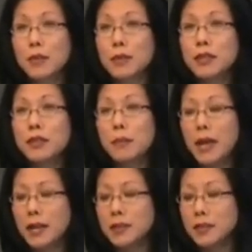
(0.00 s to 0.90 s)
but in the
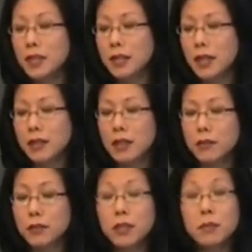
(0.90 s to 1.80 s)
past decade,
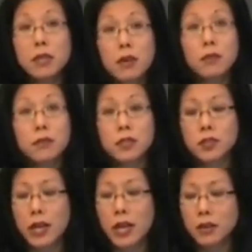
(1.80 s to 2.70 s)
they've really been
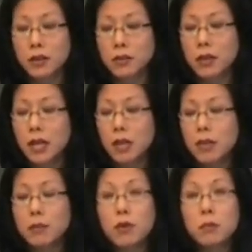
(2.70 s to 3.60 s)
overshadowed
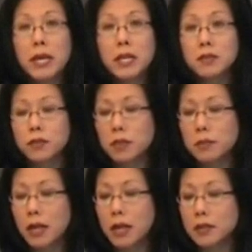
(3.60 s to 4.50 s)
by more mainstream
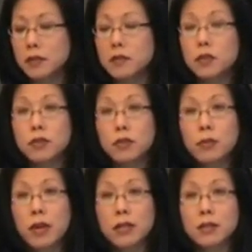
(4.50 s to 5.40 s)
kinds of social
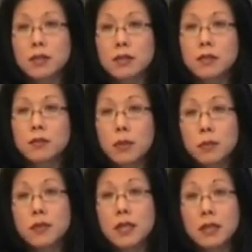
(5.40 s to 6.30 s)
practices
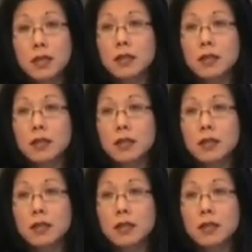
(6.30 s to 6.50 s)
represented,